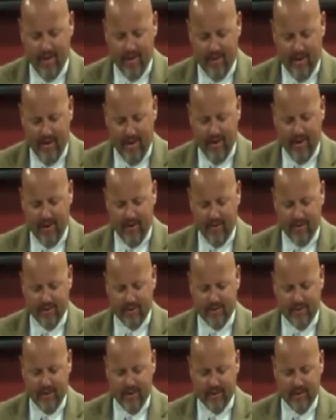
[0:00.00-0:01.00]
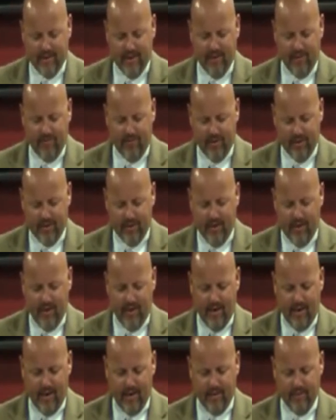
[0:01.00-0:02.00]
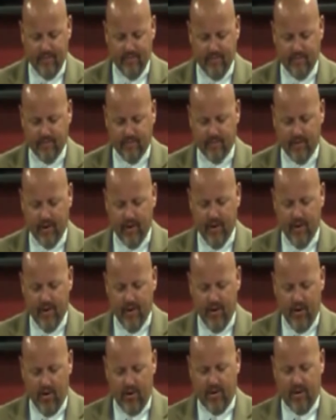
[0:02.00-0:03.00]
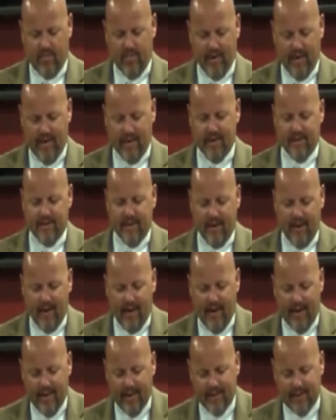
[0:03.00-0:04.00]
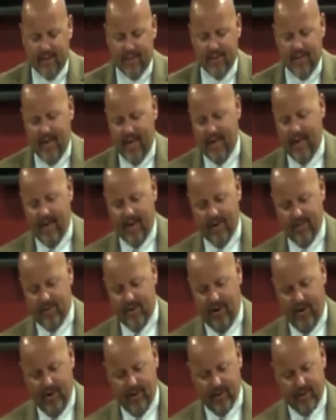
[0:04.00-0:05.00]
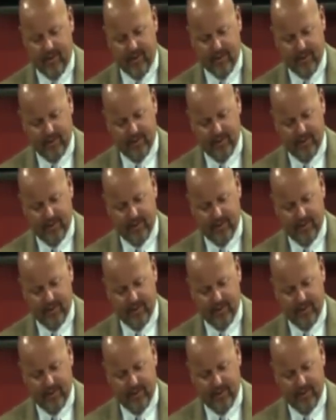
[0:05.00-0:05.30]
Then he noticed this now, for God, who commanded the light to shine out of darkness,